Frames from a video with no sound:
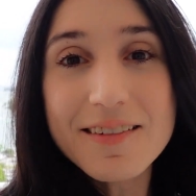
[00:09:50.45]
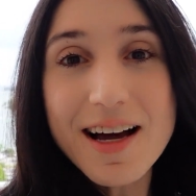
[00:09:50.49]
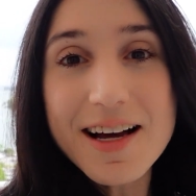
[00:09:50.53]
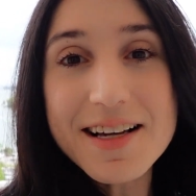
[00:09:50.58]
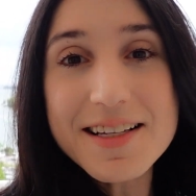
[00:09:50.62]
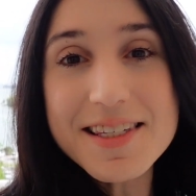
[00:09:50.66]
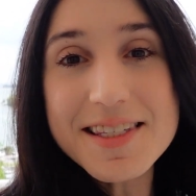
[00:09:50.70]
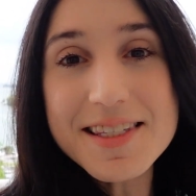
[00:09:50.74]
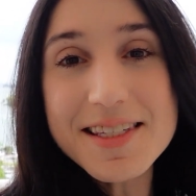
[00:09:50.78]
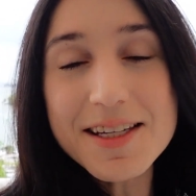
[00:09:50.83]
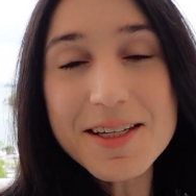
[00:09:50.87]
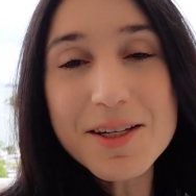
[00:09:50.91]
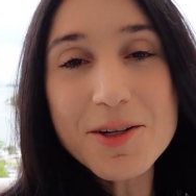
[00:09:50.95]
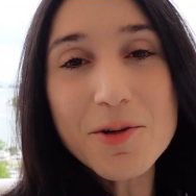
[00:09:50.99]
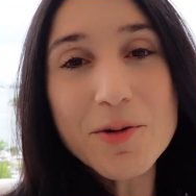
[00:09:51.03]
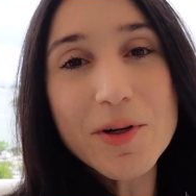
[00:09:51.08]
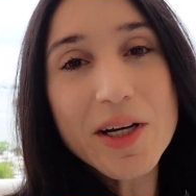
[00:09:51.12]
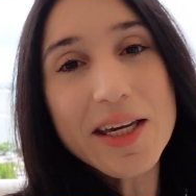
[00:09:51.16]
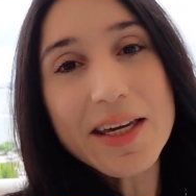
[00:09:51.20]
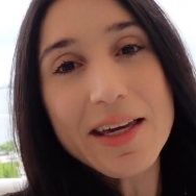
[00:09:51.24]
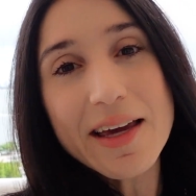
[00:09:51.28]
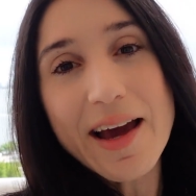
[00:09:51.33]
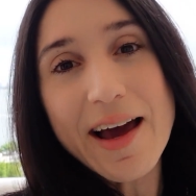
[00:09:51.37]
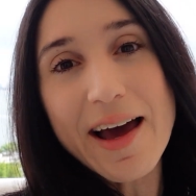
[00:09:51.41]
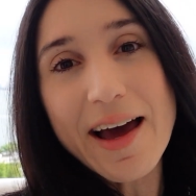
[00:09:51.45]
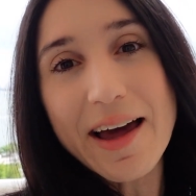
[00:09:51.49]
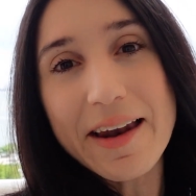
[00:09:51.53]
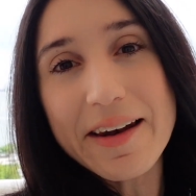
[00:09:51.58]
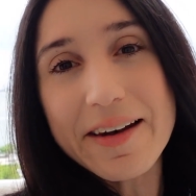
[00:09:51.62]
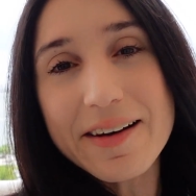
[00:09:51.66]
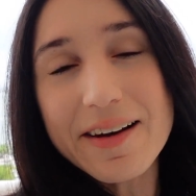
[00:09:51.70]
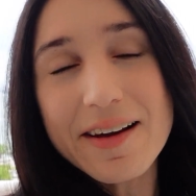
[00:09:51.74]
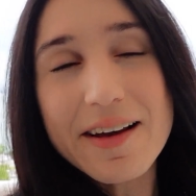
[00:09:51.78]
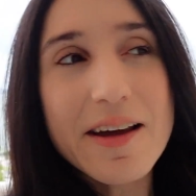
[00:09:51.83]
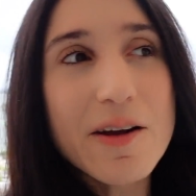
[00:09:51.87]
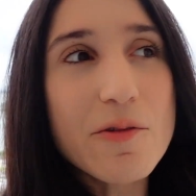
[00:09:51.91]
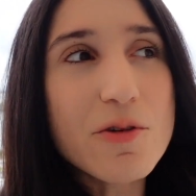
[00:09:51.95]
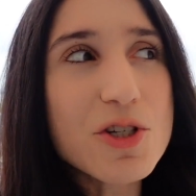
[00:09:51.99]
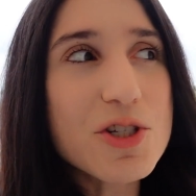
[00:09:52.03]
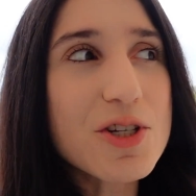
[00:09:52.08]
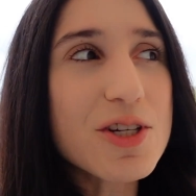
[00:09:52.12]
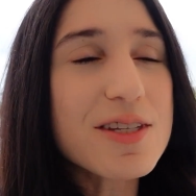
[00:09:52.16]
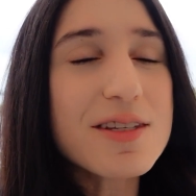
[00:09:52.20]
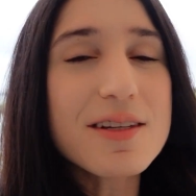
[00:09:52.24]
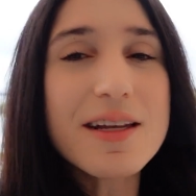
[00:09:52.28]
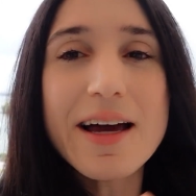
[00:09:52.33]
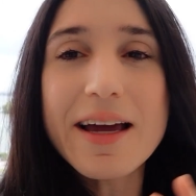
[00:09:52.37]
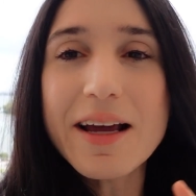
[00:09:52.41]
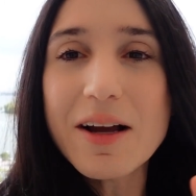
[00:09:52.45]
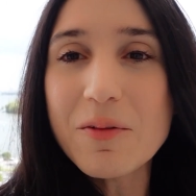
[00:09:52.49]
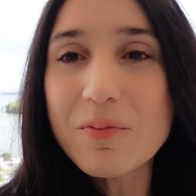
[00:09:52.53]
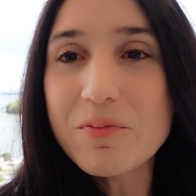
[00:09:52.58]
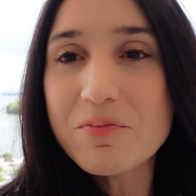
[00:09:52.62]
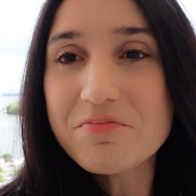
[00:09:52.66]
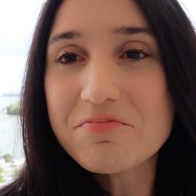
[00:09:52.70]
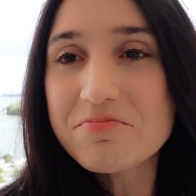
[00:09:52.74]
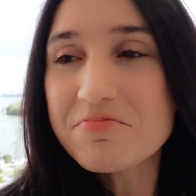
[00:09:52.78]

I see you again. It was just like,